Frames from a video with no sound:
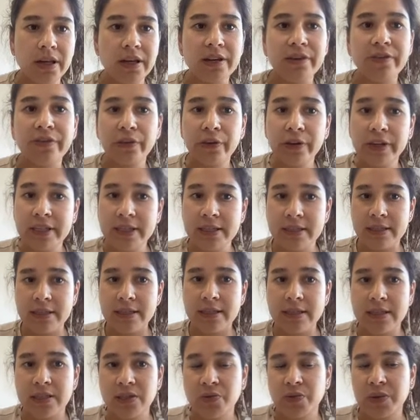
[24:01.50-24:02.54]
Here, for
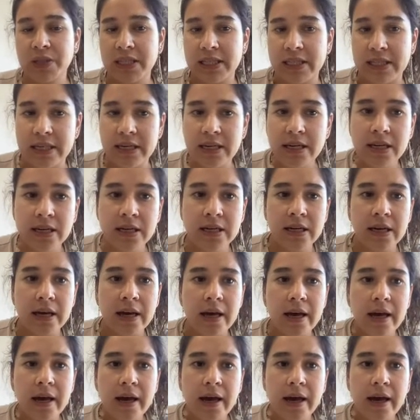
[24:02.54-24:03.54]
instance, as we see,